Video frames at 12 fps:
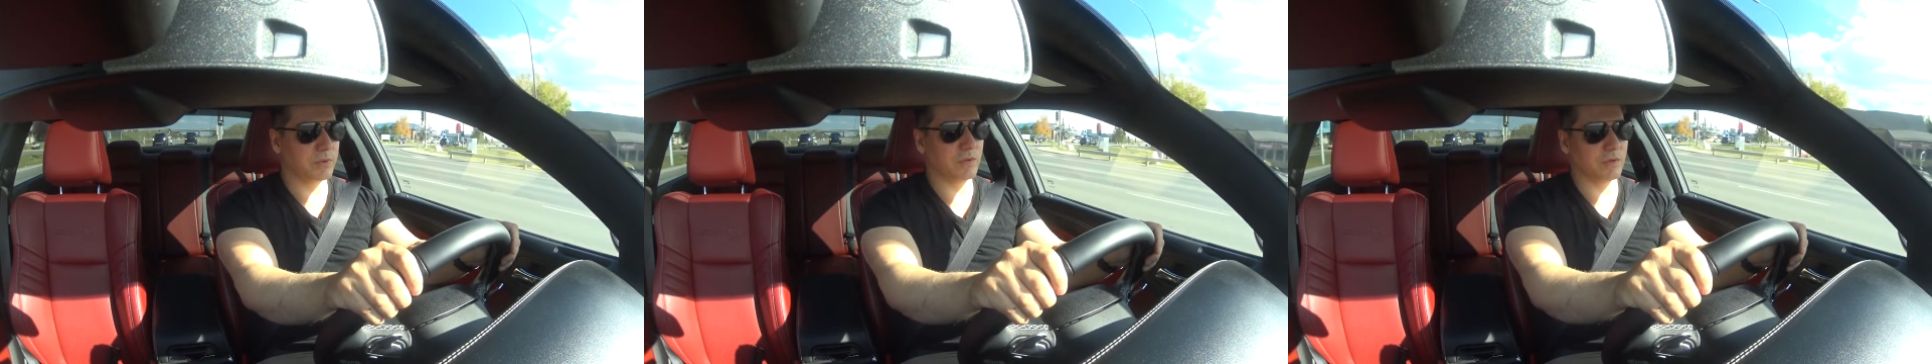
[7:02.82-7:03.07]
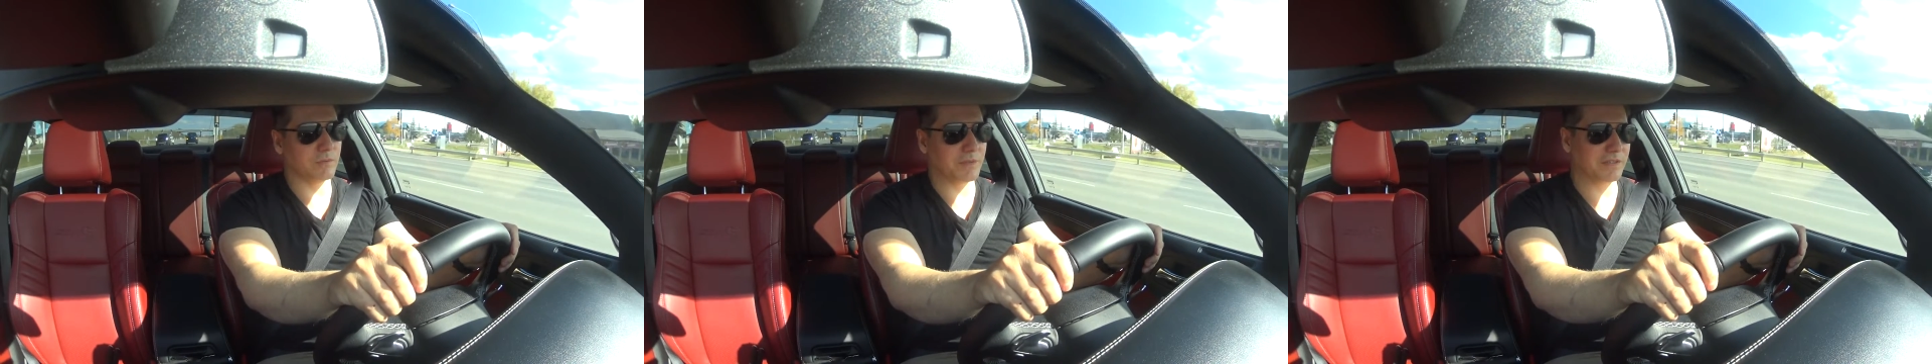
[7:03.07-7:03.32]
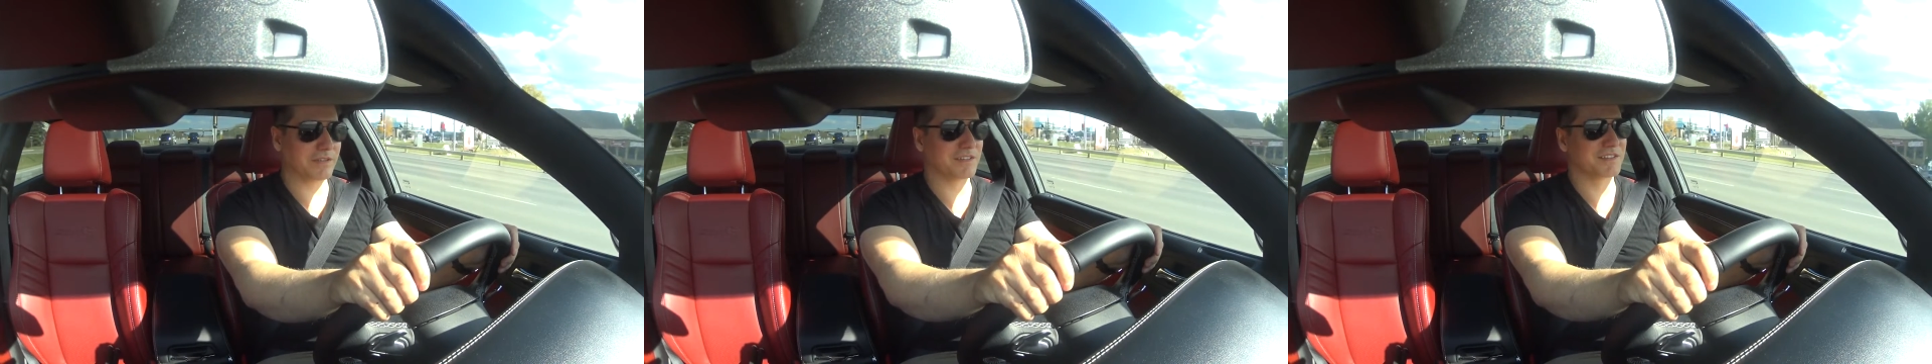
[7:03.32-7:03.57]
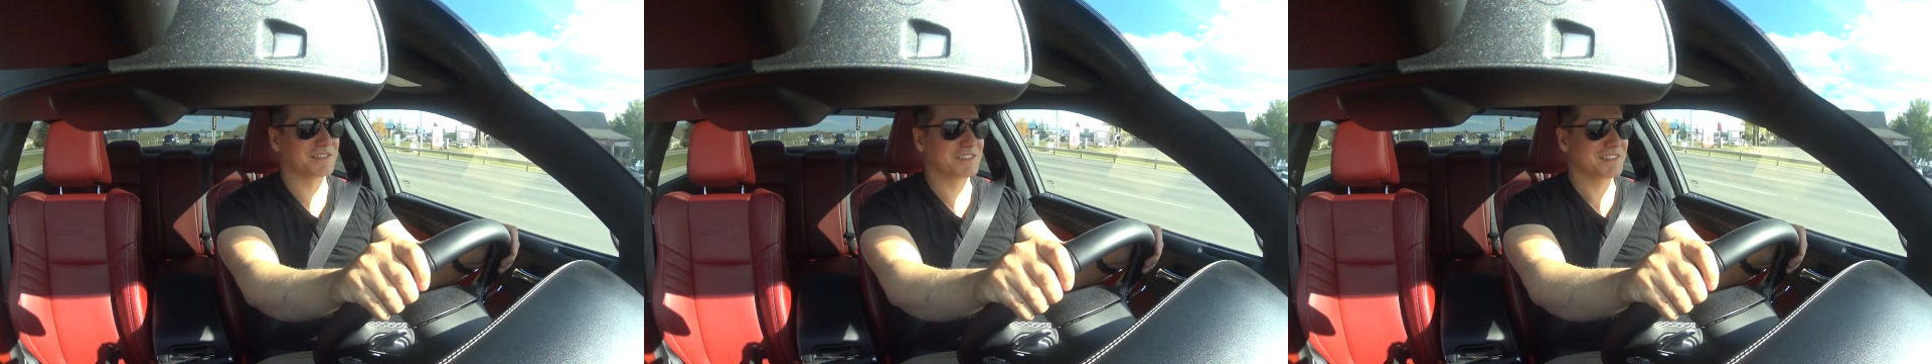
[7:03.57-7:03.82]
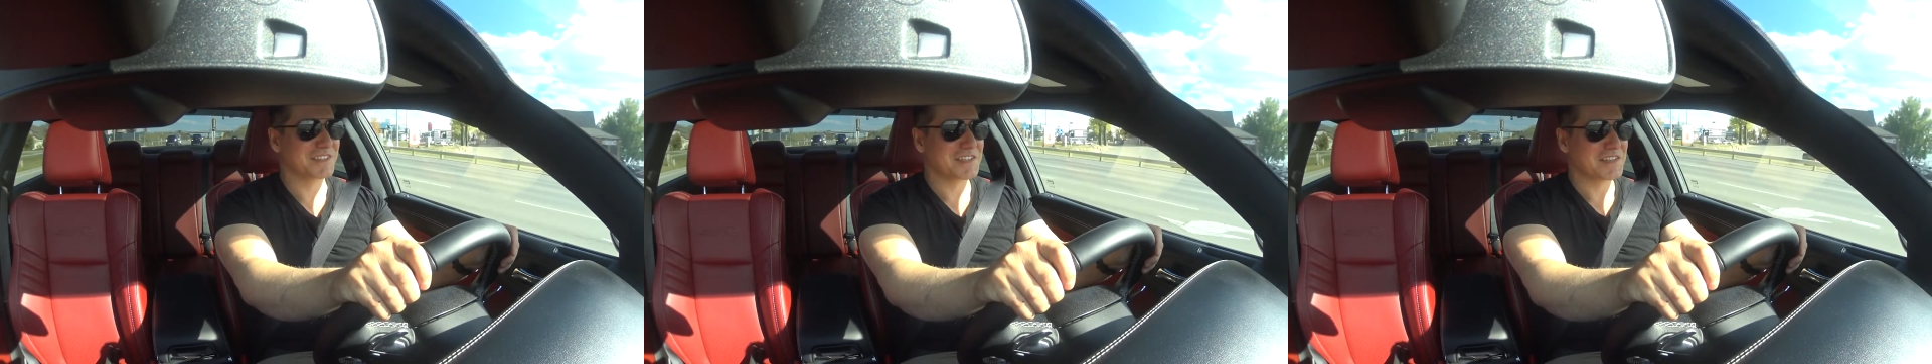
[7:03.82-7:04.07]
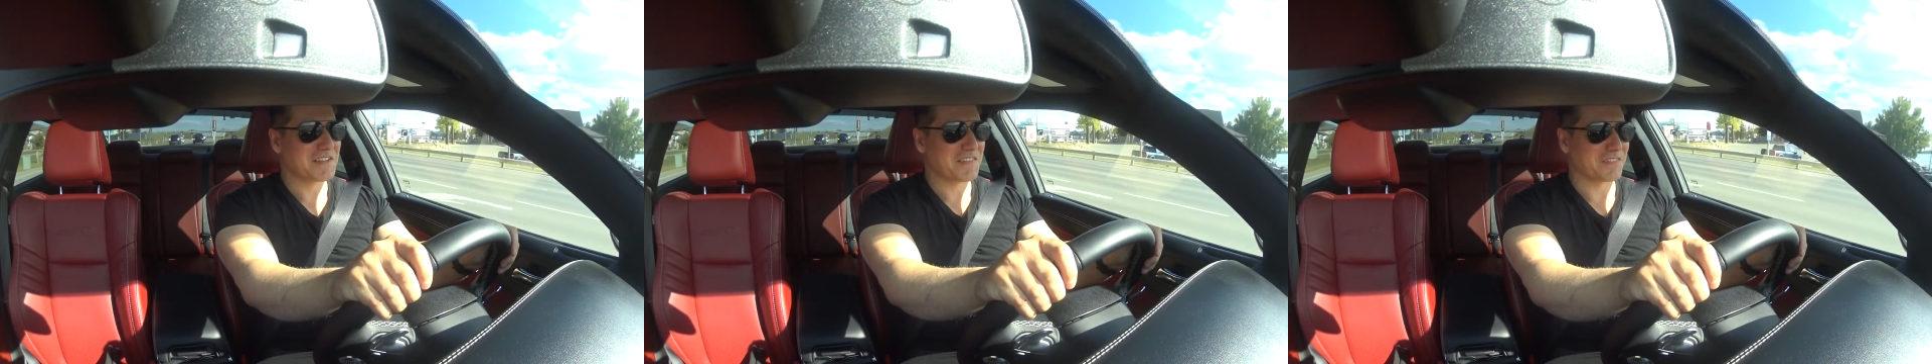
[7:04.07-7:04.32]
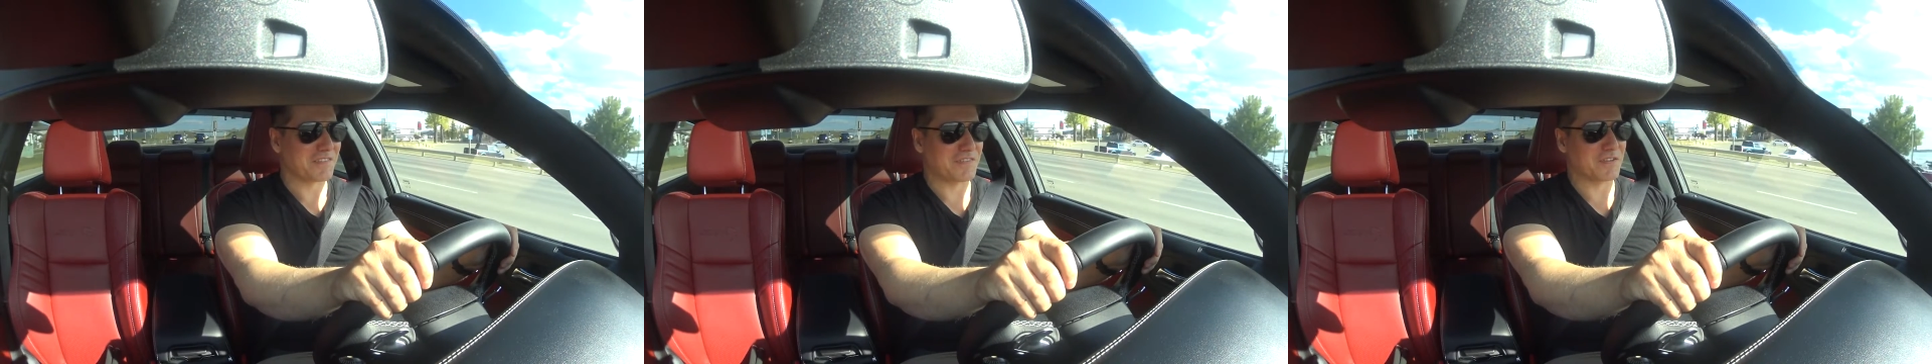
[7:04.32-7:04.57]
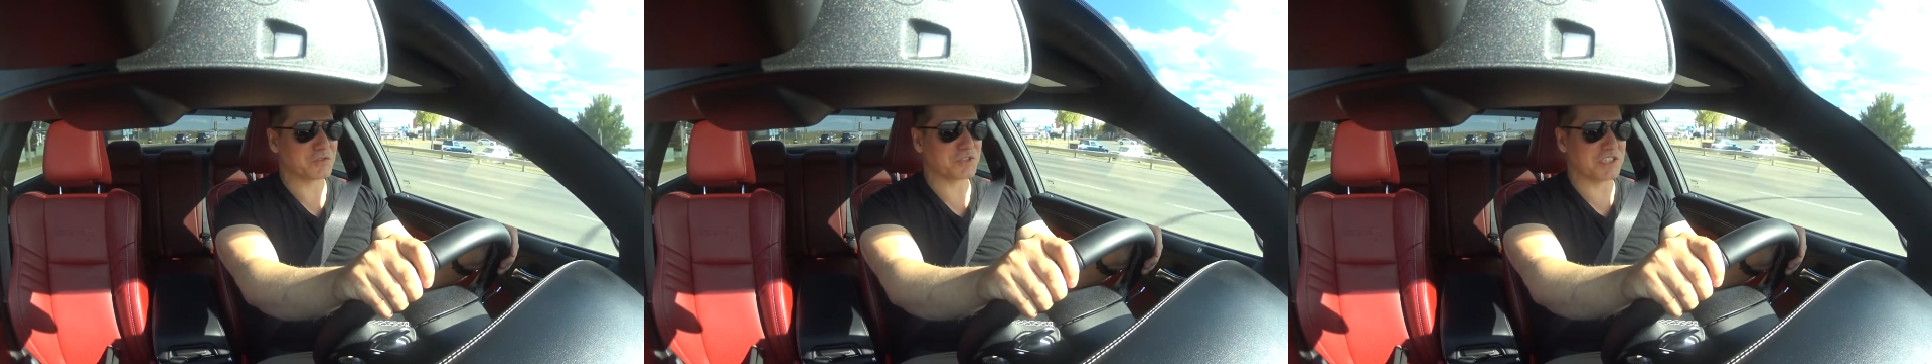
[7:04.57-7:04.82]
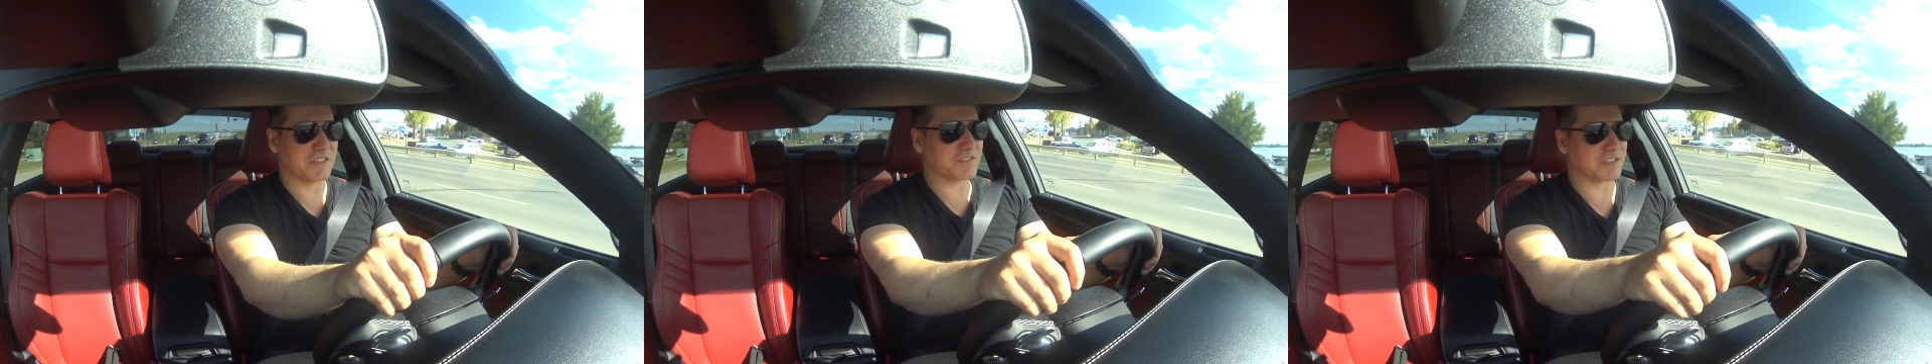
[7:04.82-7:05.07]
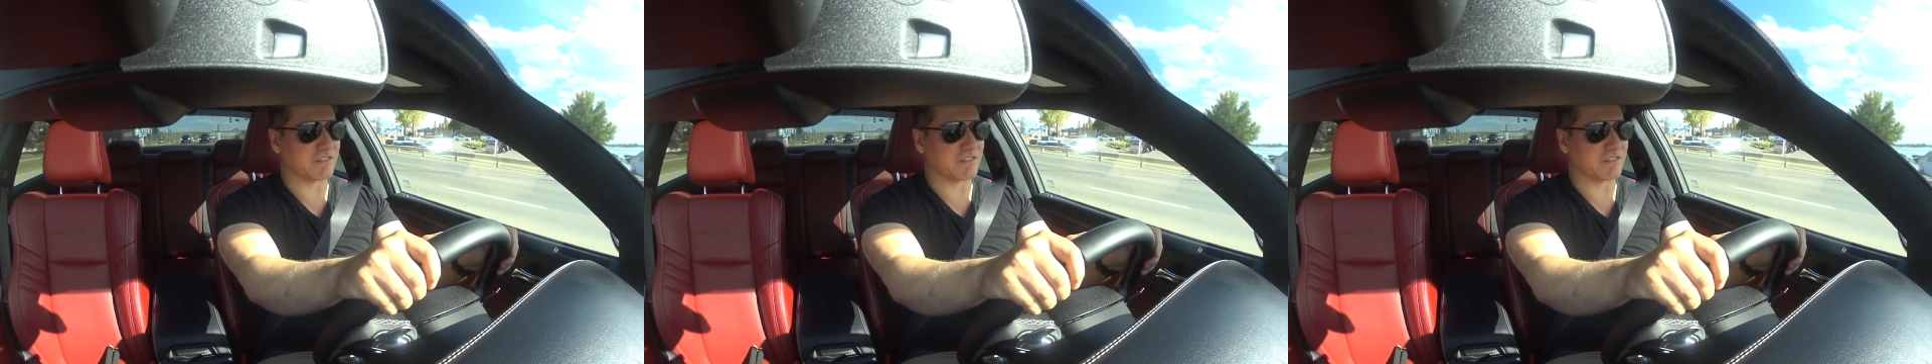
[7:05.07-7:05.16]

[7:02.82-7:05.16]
oh my God. And those shifts